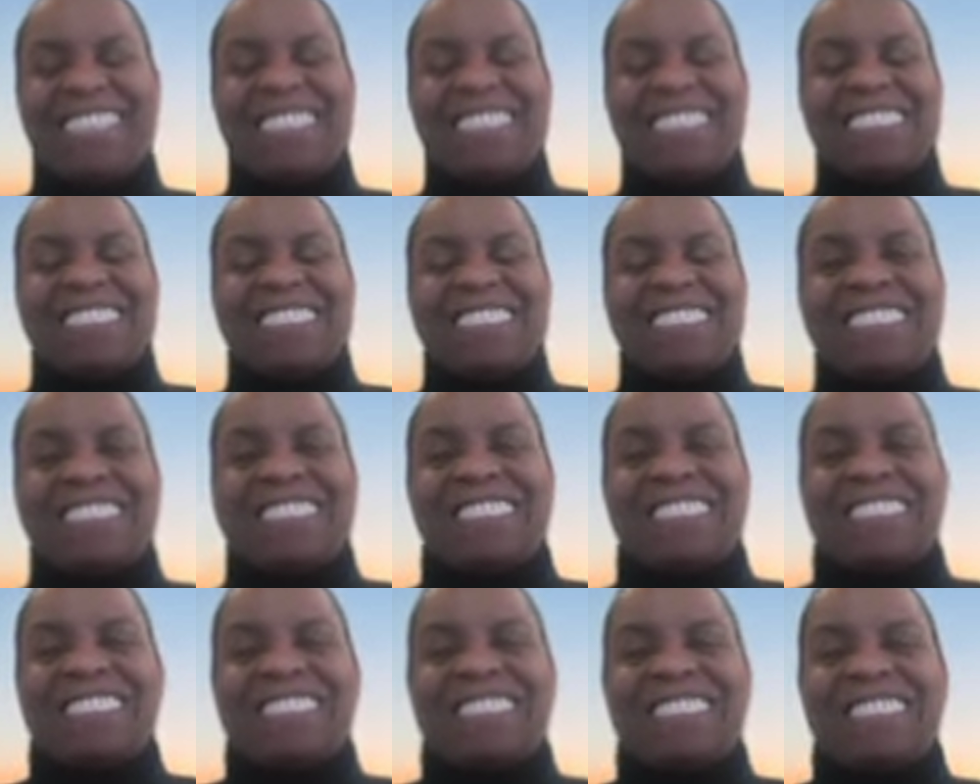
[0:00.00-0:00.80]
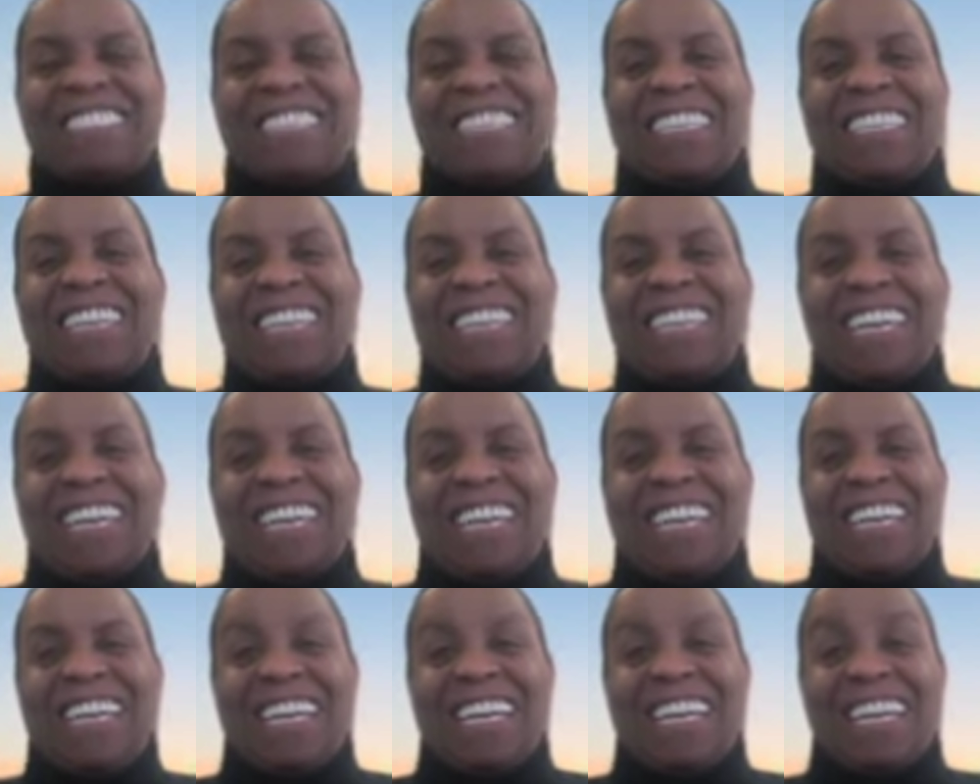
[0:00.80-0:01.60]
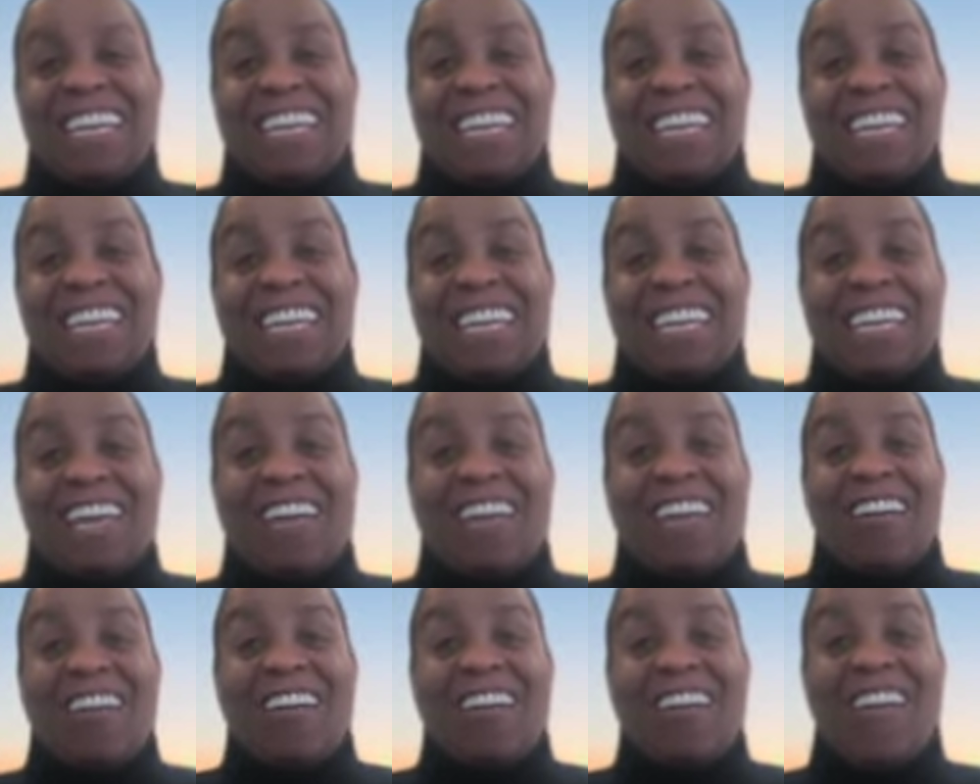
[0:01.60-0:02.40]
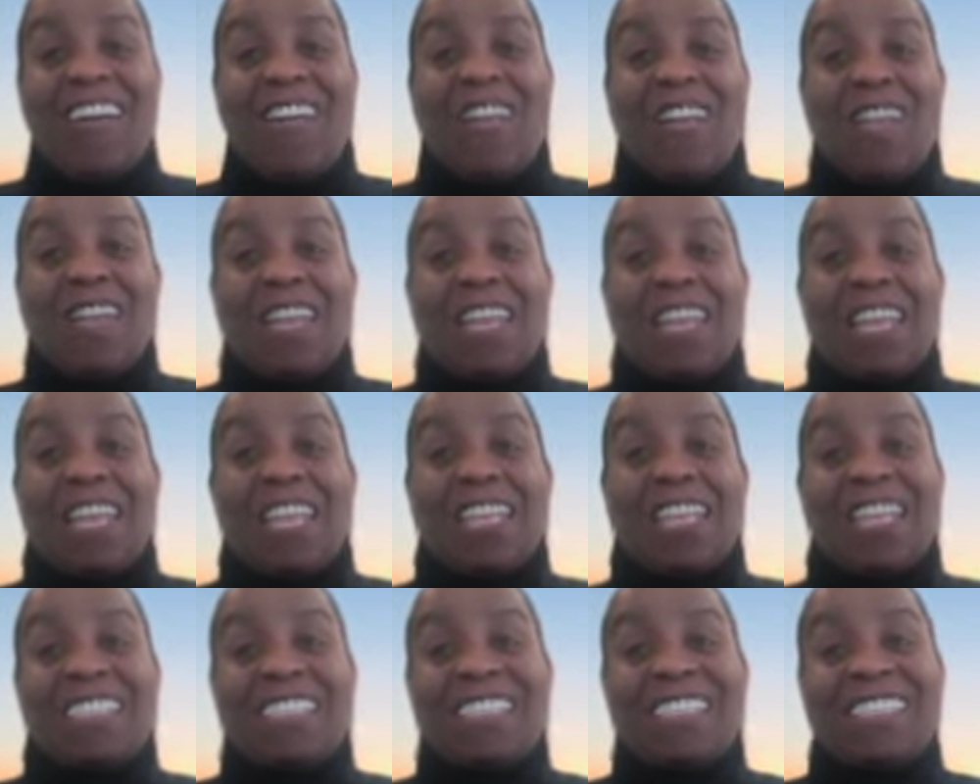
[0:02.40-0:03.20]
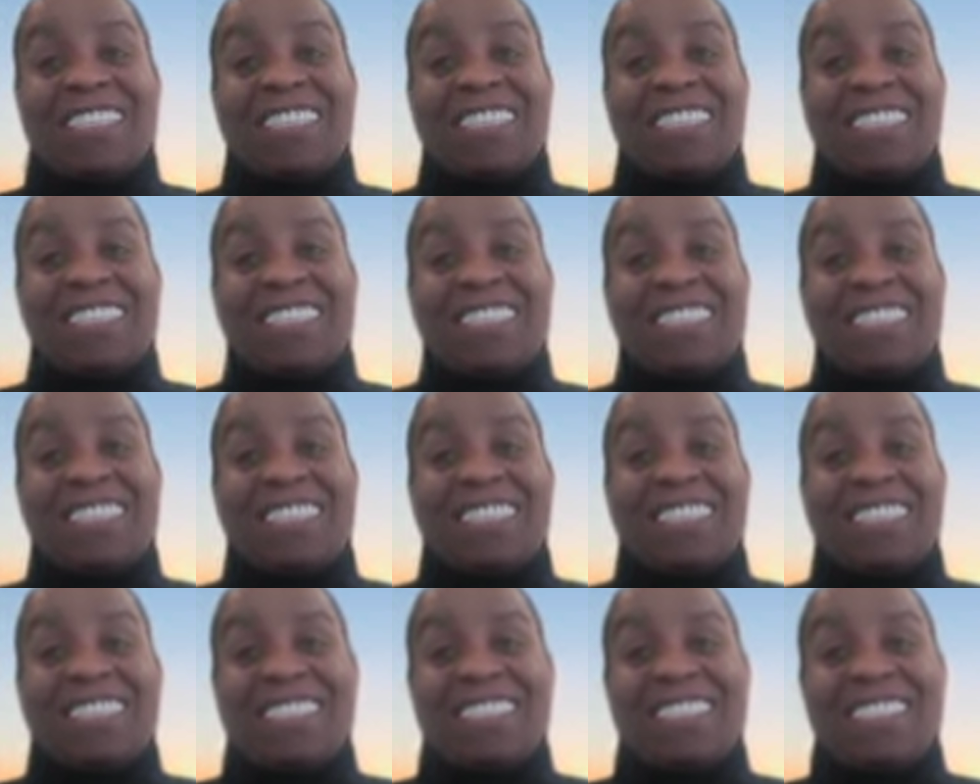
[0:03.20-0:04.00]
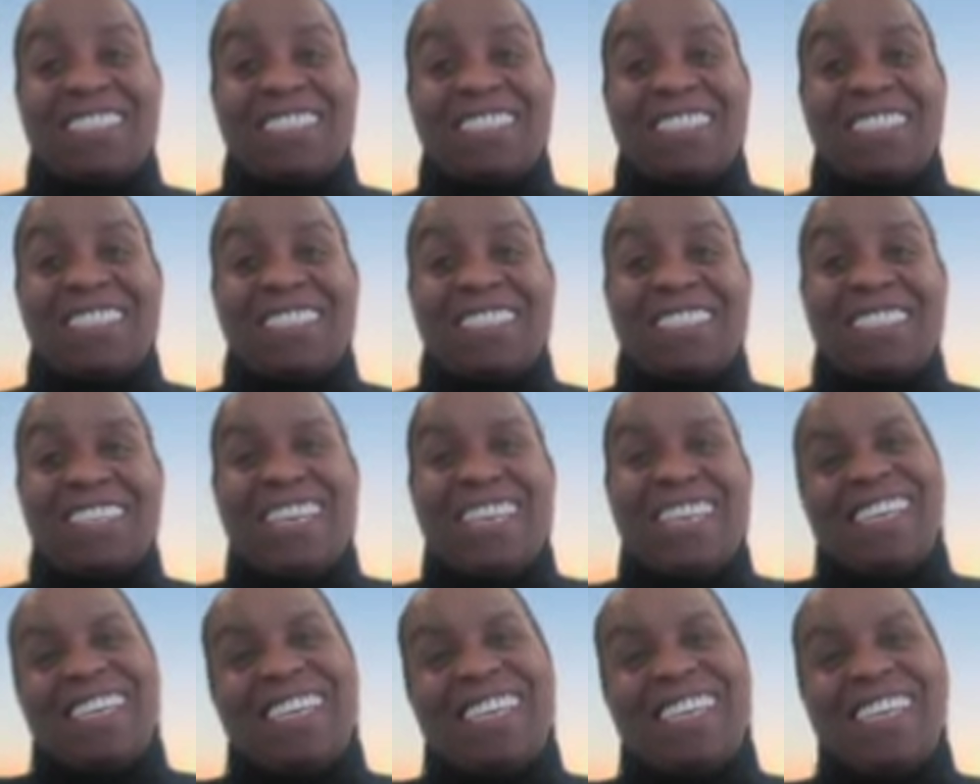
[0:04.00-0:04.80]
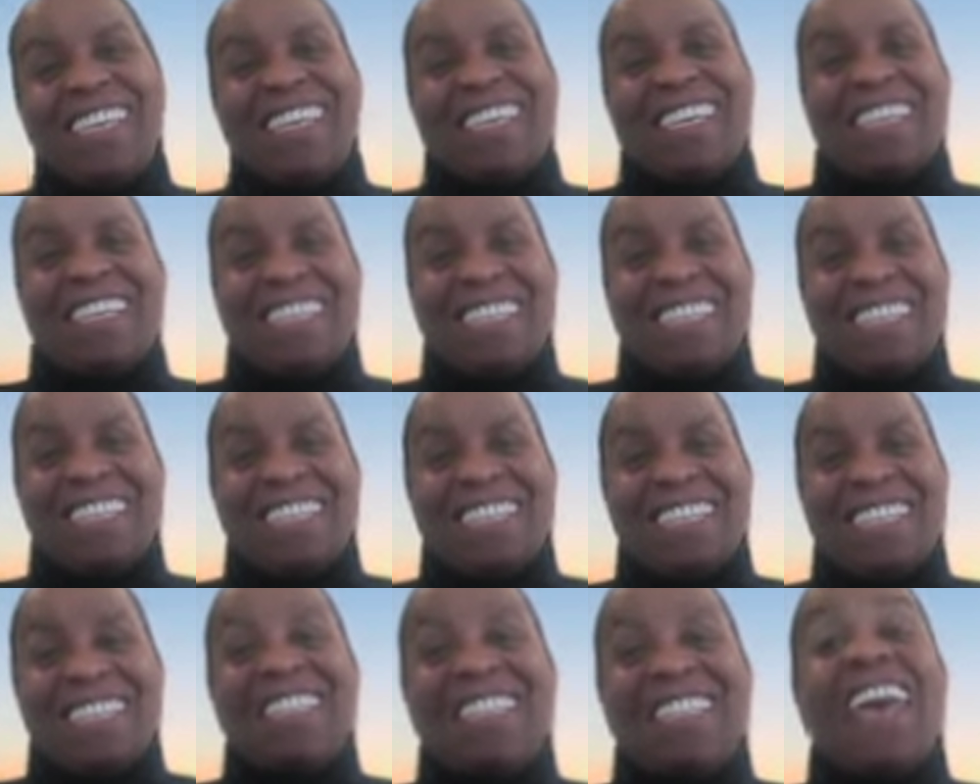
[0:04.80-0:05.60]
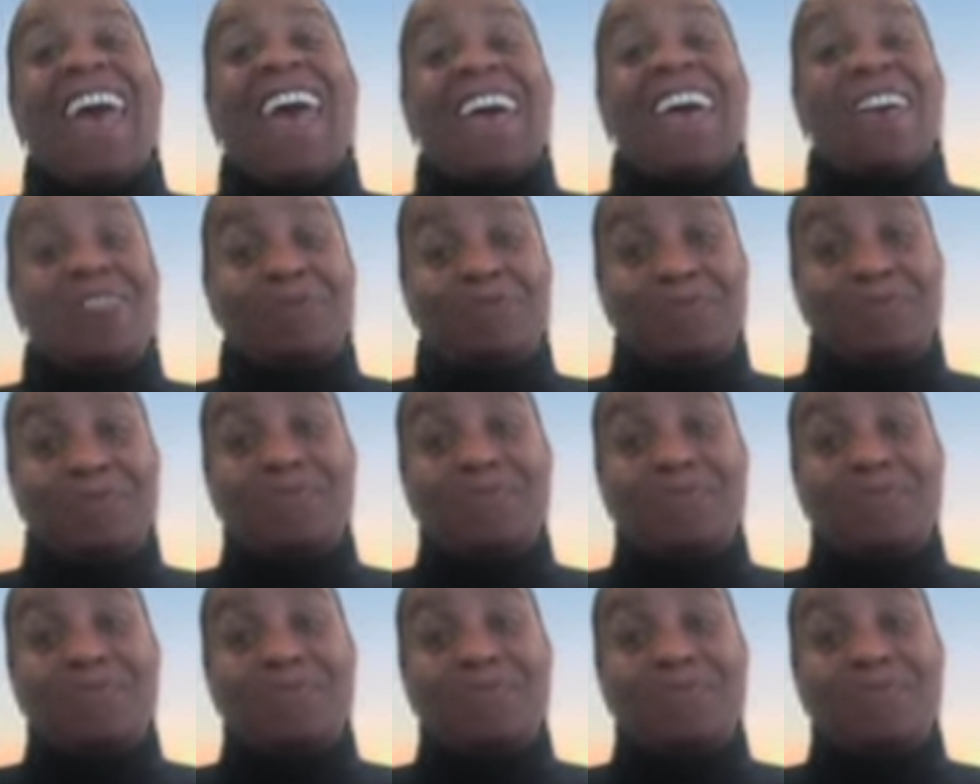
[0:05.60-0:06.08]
No words are spoken by the person on screen.